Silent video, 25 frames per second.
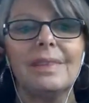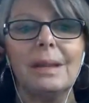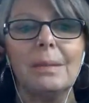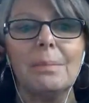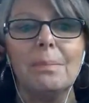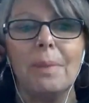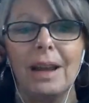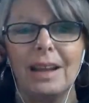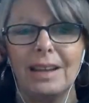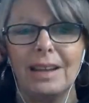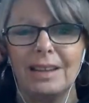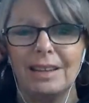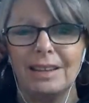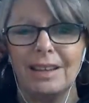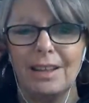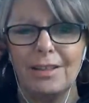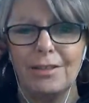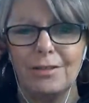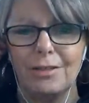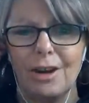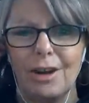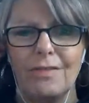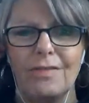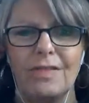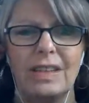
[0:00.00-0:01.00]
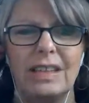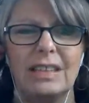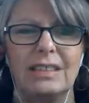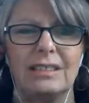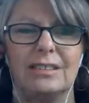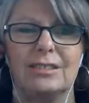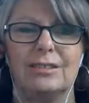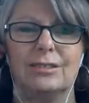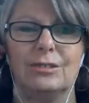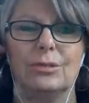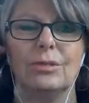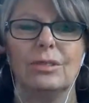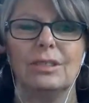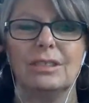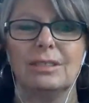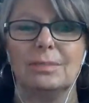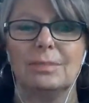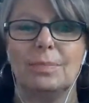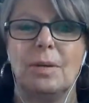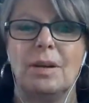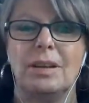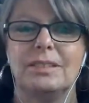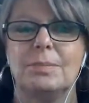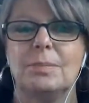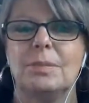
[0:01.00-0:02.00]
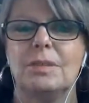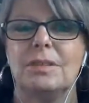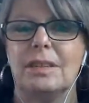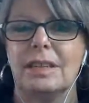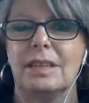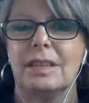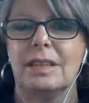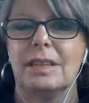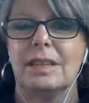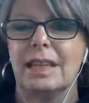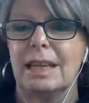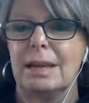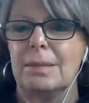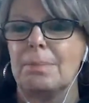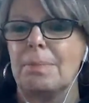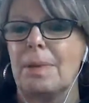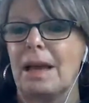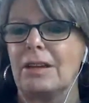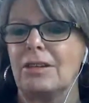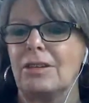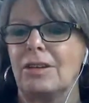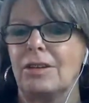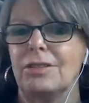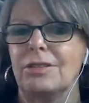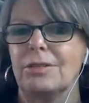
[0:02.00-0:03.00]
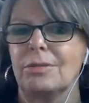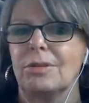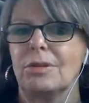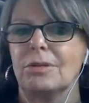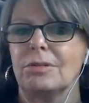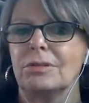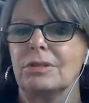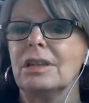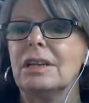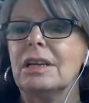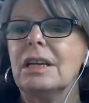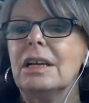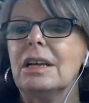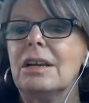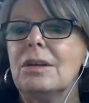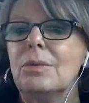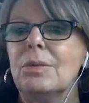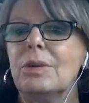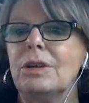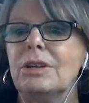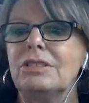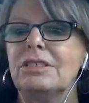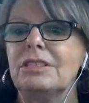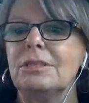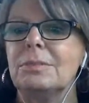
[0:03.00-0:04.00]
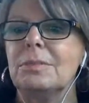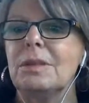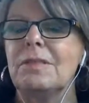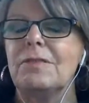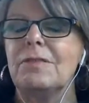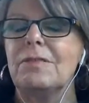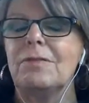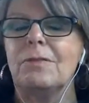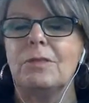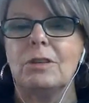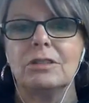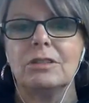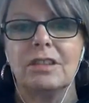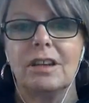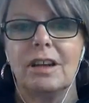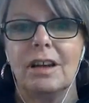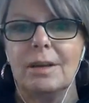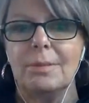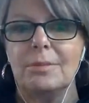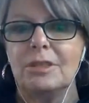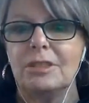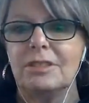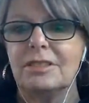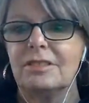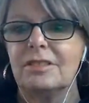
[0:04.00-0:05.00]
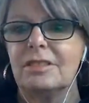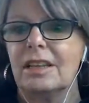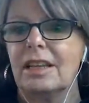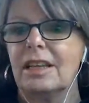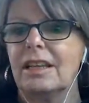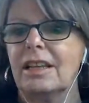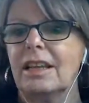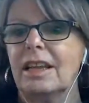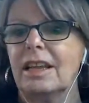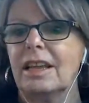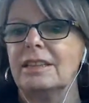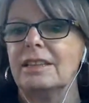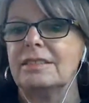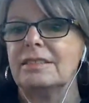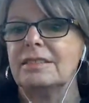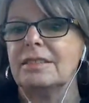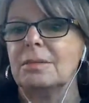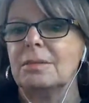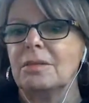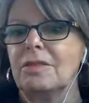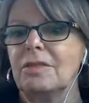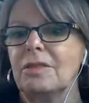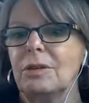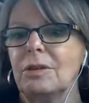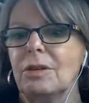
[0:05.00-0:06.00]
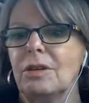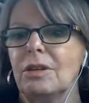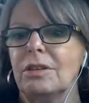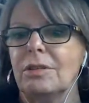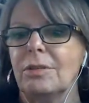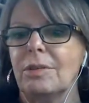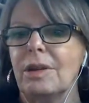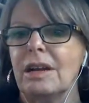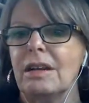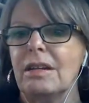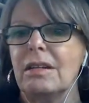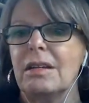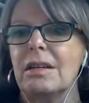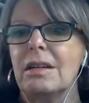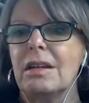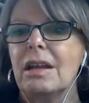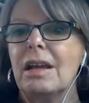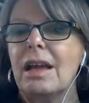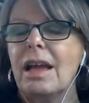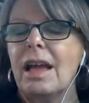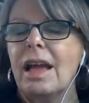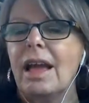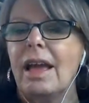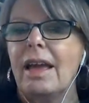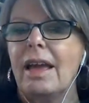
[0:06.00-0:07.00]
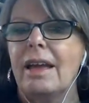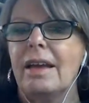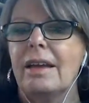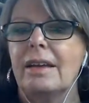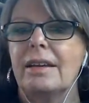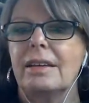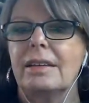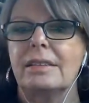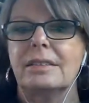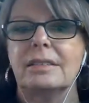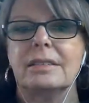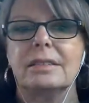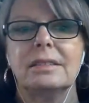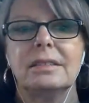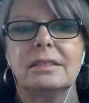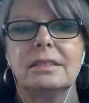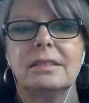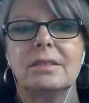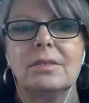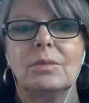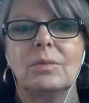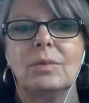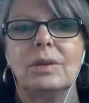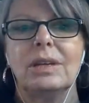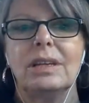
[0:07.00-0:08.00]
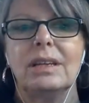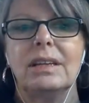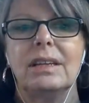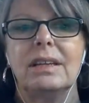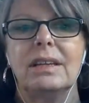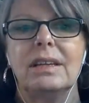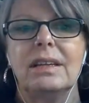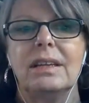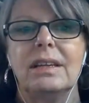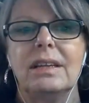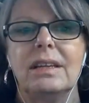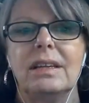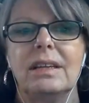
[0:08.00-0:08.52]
buying another RV as soon as possible and getting back on the road. We used to be full-timers, in case some of you aren't aware, and we